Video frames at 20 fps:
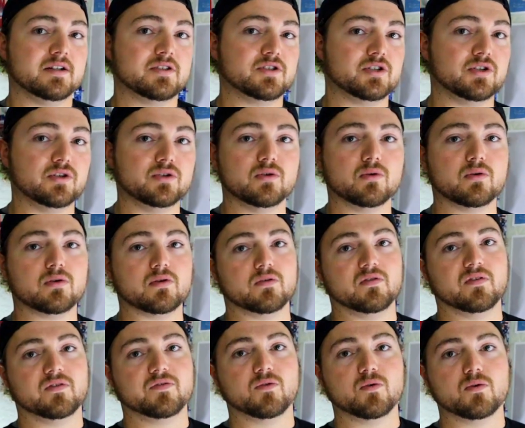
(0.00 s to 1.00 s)
two-door
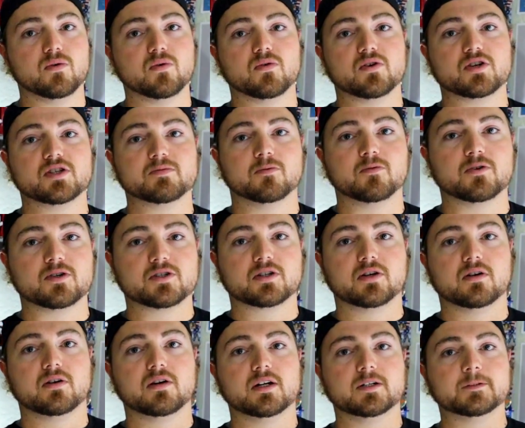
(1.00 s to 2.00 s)
or four-door sports
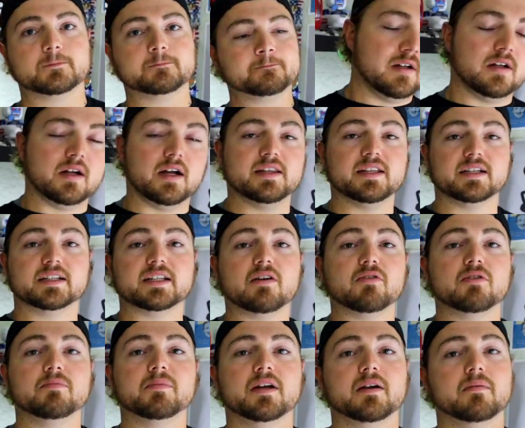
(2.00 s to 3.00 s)
car. I think that
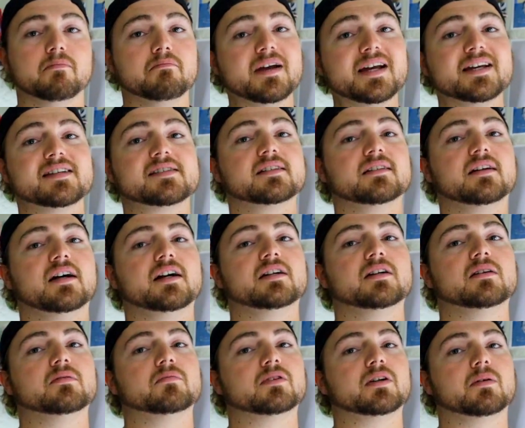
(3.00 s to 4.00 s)
would be an amazing
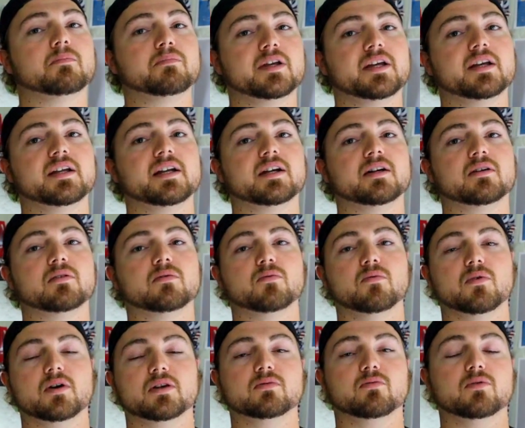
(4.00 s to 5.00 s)
lineup, competing
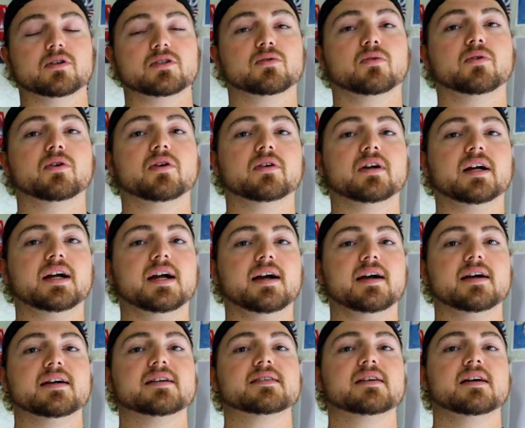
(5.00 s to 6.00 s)
with what Toyota
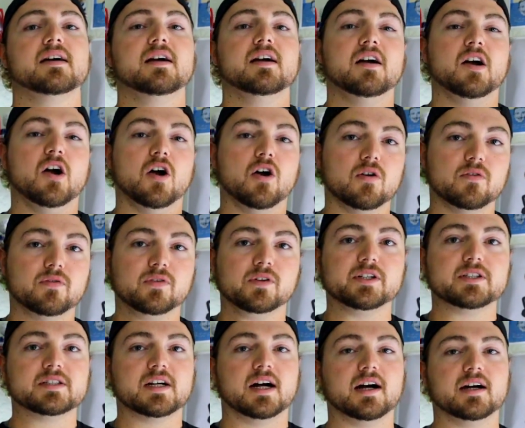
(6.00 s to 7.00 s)
has.
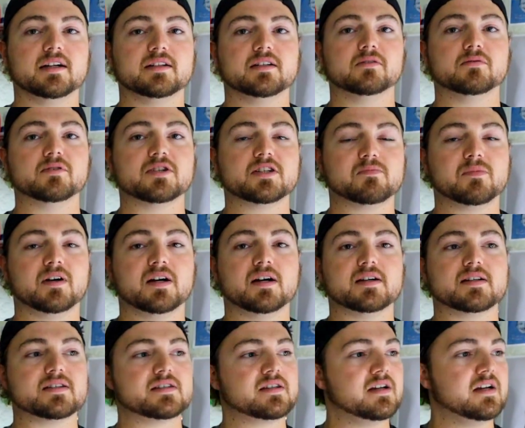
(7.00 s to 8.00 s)
Hopefully Honda
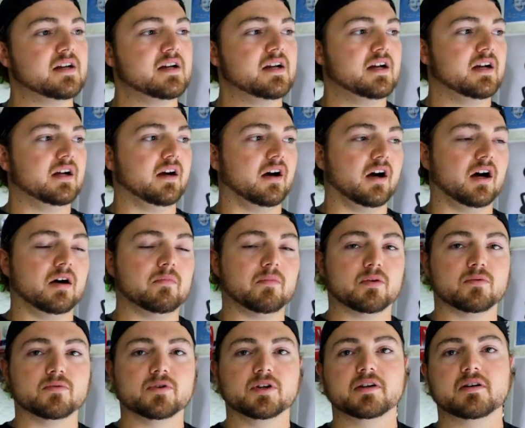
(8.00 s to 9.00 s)
responds. I
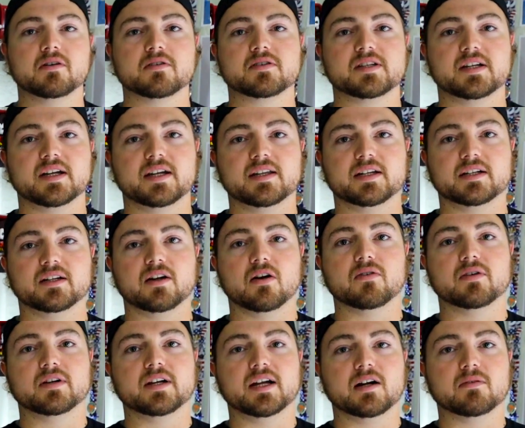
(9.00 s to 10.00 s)
really don't see anything
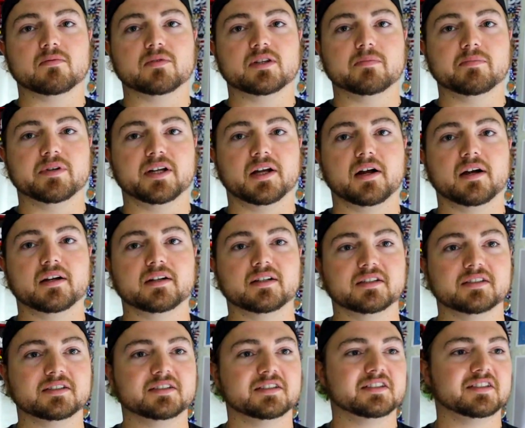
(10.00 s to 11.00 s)
going down with the
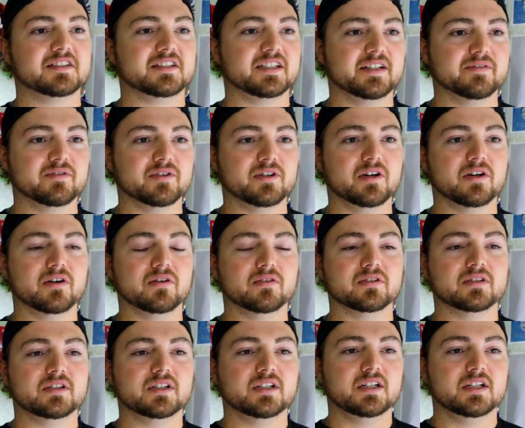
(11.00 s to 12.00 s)
Miata, even though